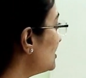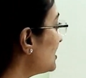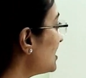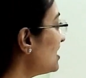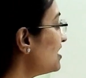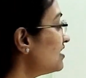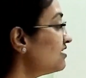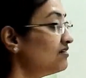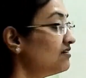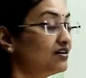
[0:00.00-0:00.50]

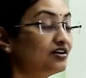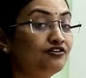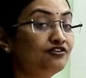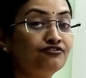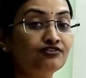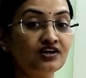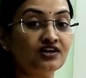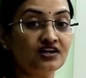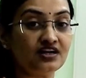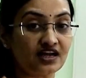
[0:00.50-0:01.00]
are
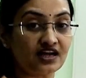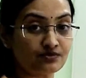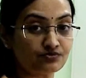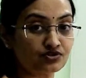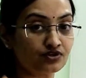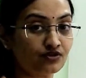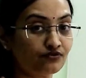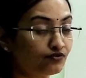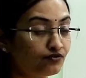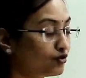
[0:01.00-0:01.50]
different types
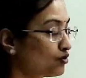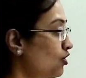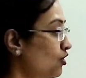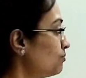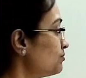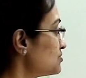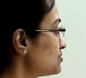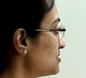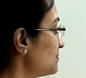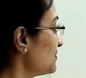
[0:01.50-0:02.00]
of
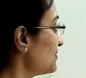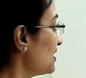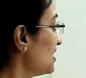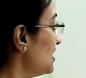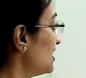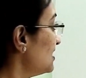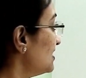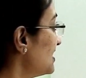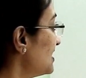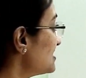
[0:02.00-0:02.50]
crops,
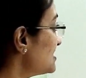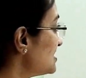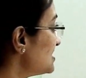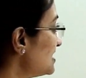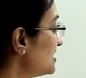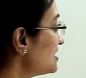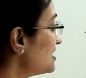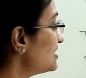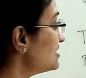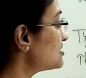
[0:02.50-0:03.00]
that
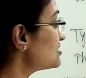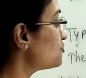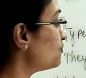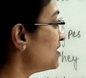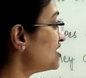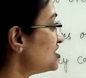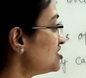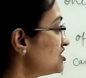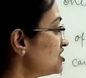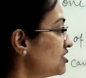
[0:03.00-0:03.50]
cereals,
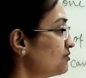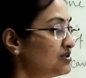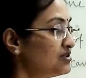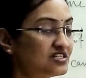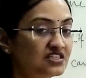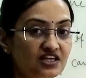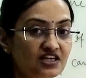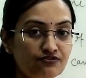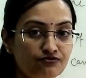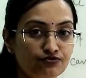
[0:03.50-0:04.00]
vegetables
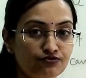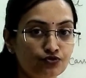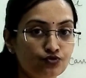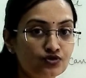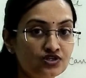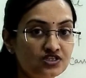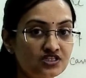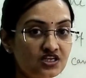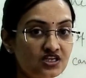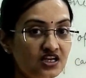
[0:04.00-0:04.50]
and
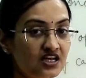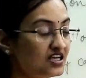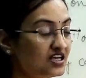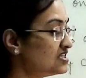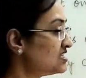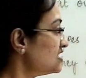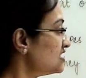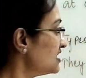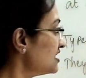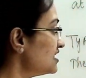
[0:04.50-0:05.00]
fruits.
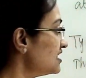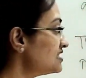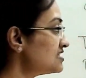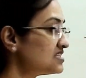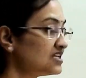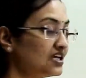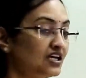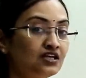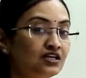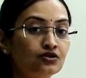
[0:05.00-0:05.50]
Cereals
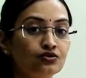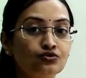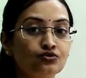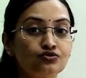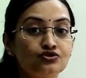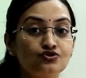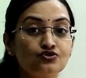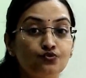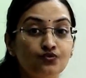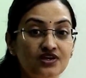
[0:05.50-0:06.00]

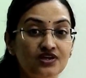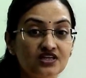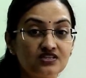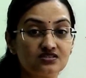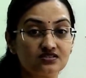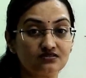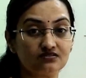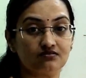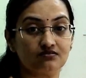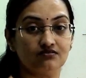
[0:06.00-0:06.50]
includes wheat,
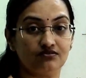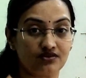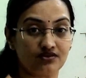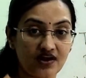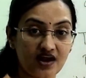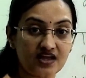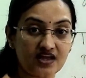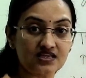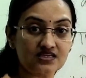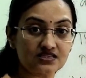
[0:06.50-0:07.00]

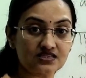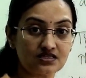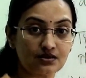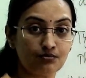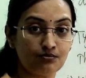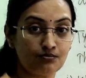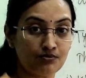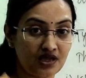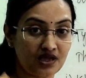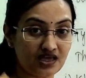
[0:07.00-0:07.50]
rice,
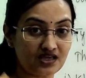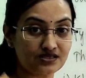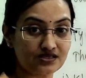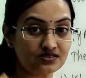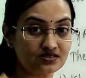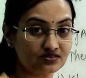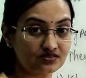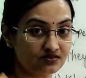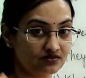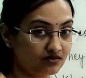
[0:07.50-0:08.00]

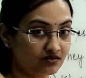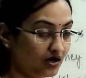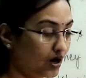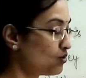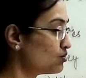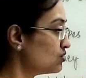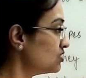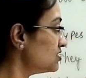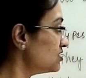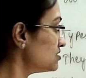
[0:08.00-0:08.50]
maize,
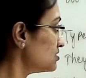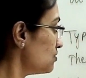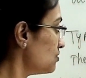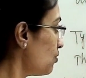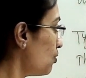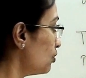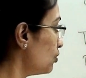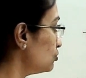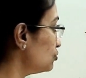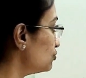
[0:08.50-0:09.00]
groundnut,
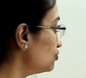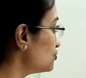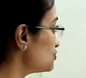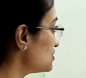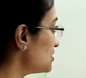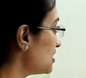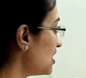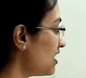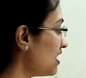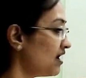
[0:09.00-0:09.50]
all
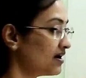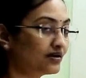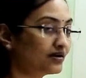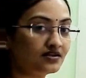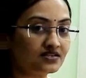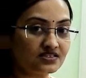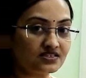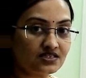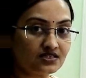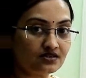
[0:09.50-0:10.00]
those are
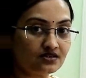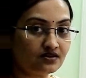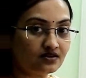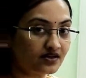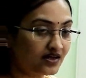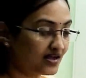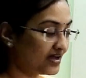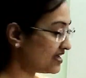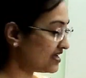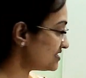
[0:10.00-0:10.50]
considered
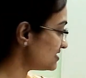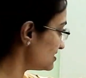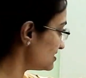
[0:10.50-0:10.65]
as